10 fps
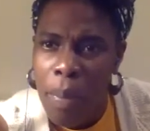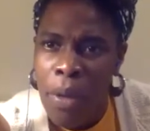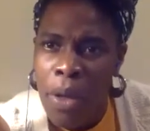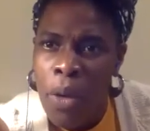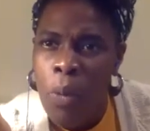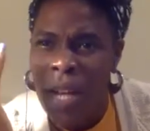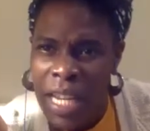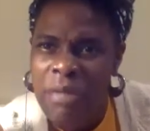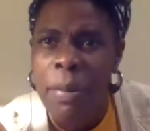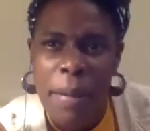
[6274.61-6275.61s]
when I need to be
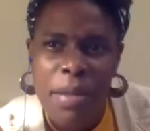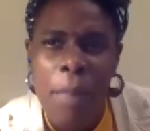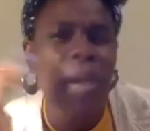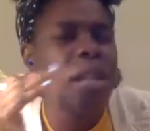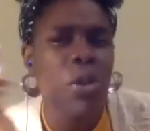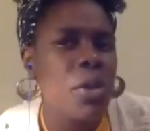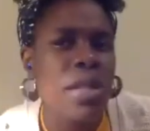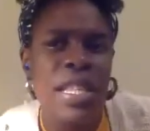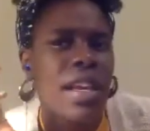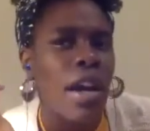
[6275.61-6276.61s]
pepped up, but it's also a tea that
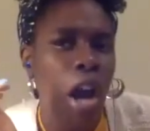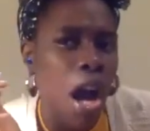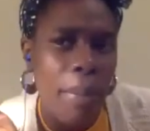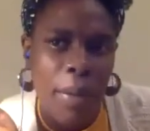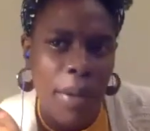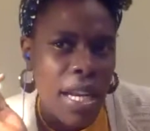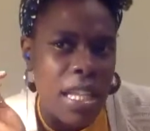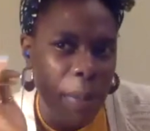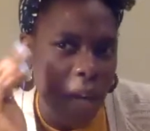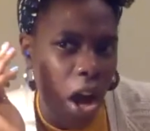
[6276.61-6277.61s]
can calm me when I need to be
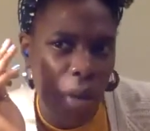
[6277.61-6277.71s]
calmed.